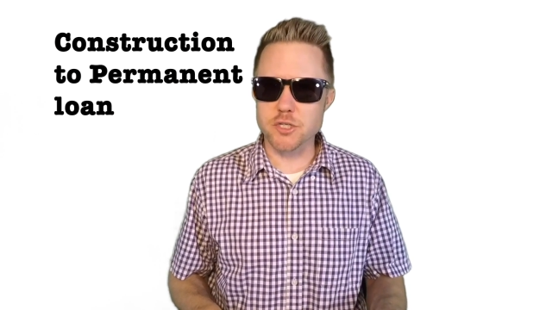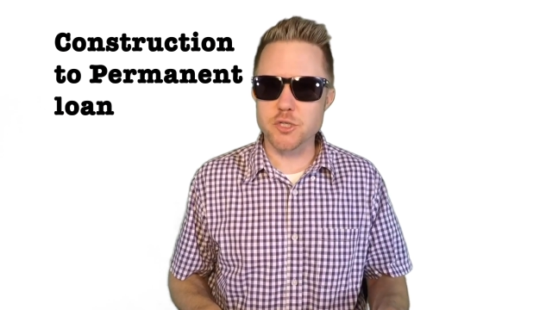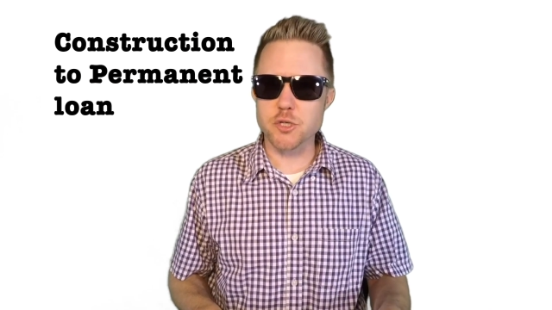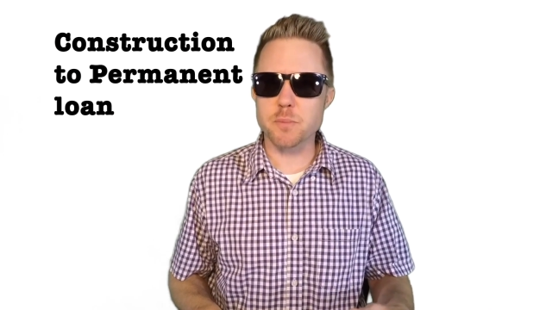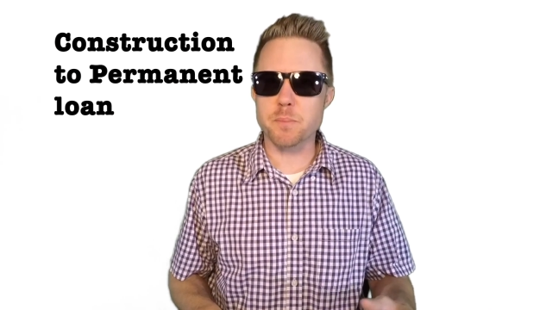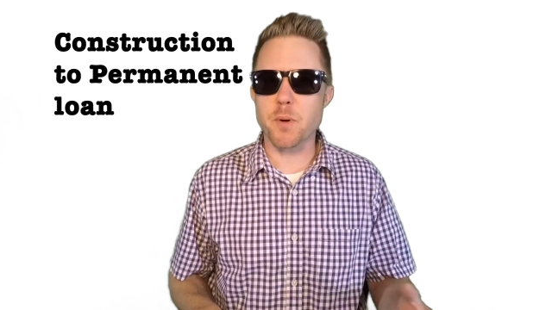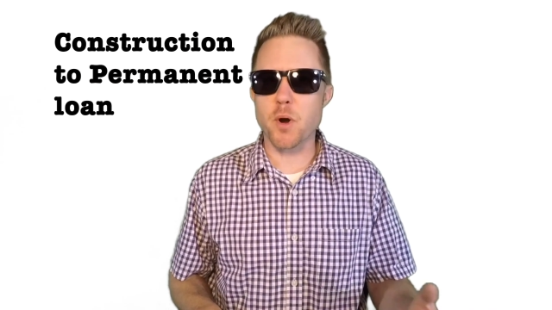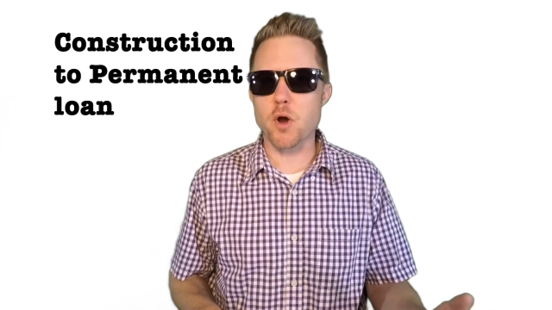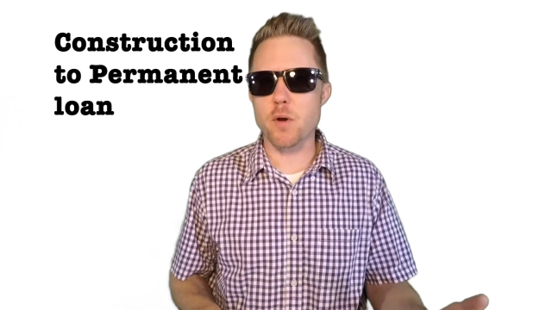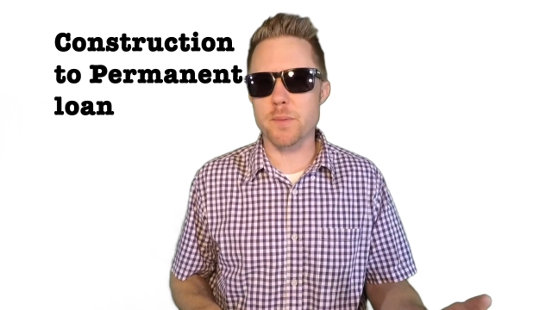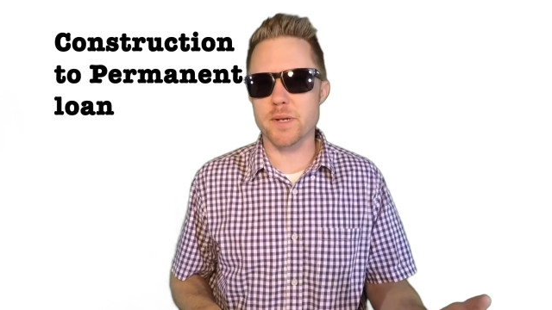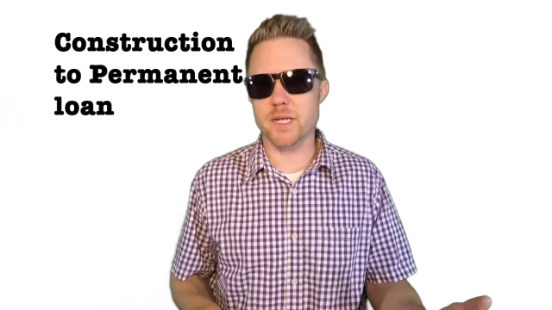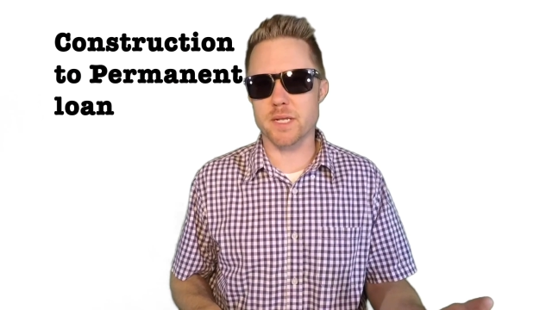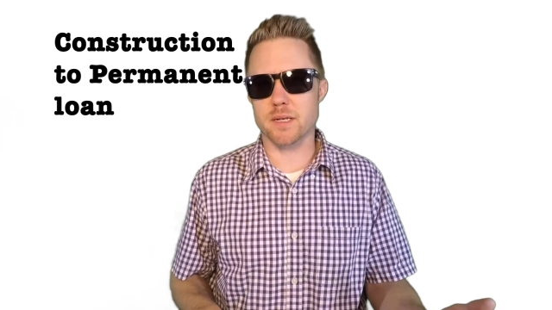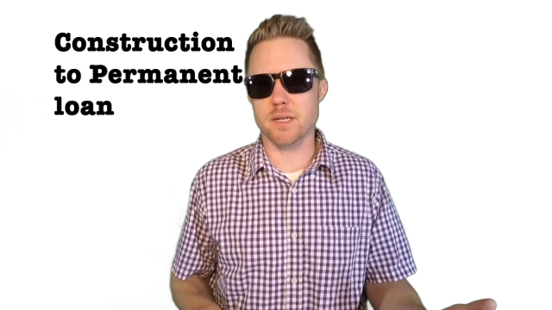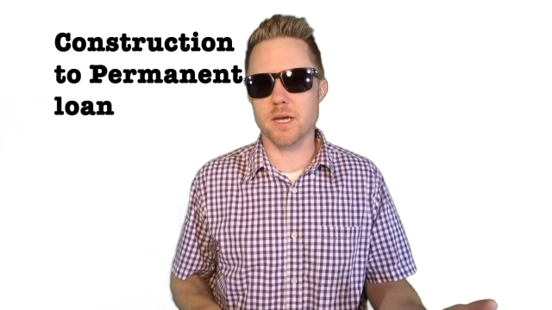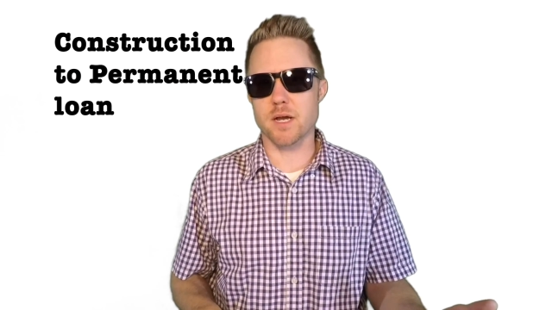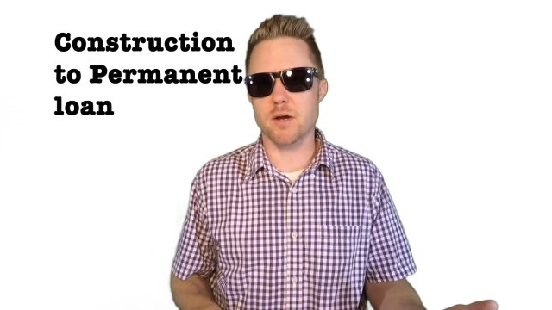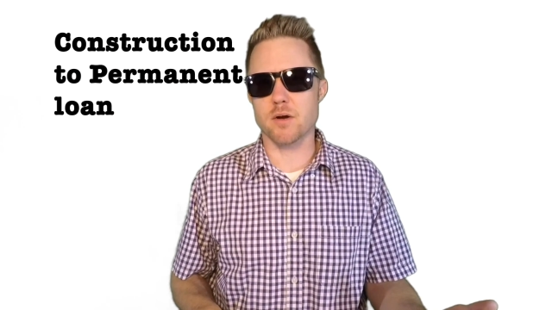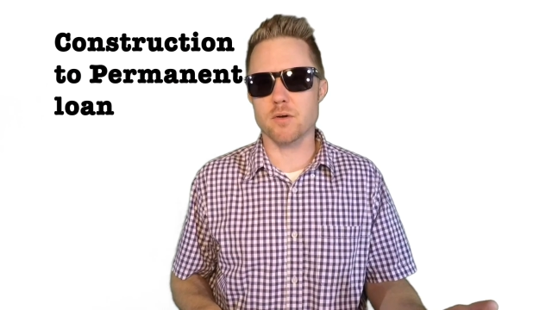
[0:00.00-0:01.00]
to
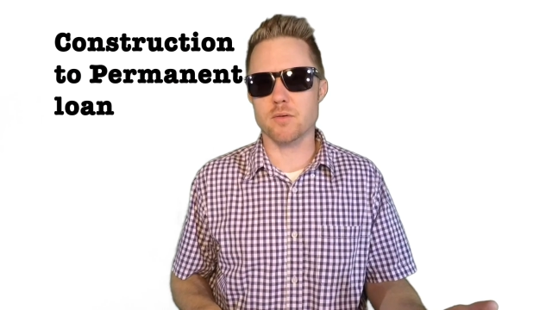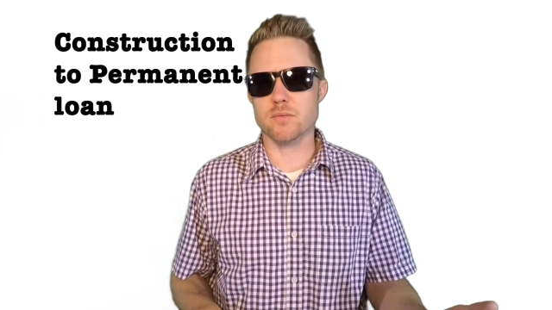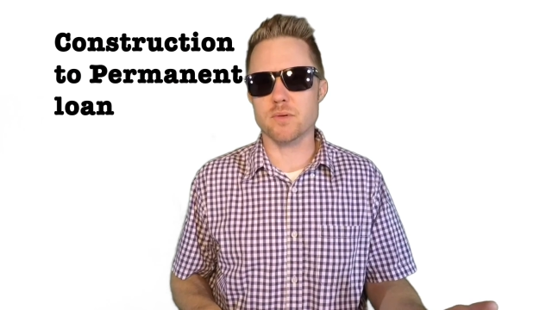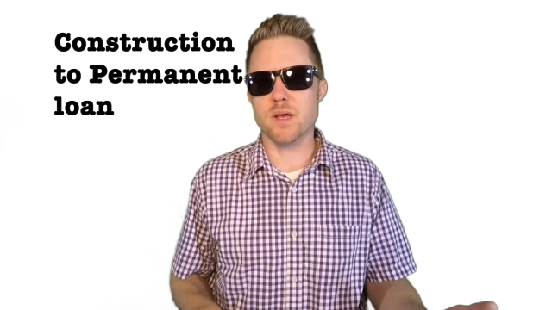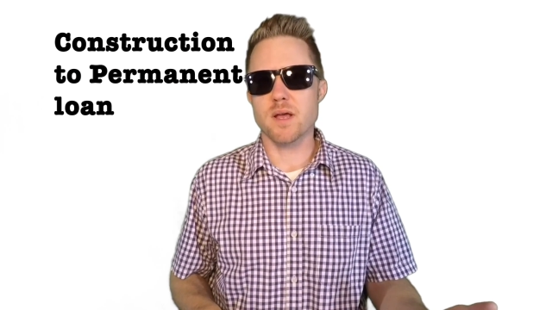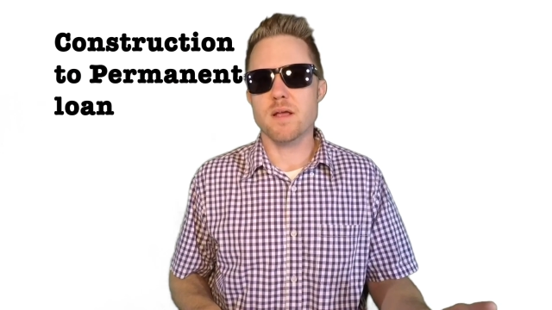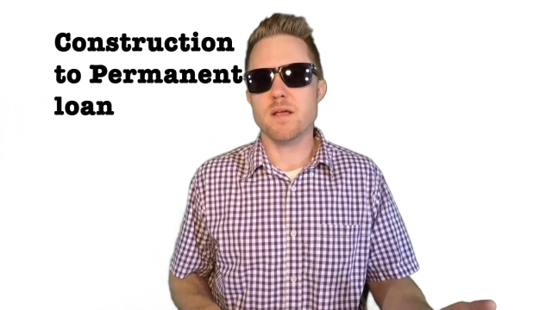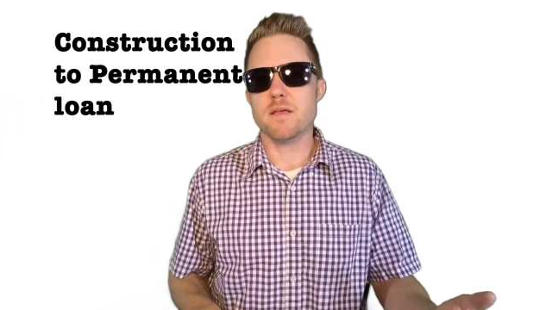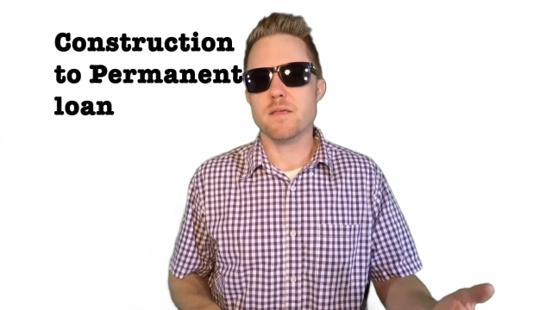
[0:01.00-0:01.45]
permanent loan.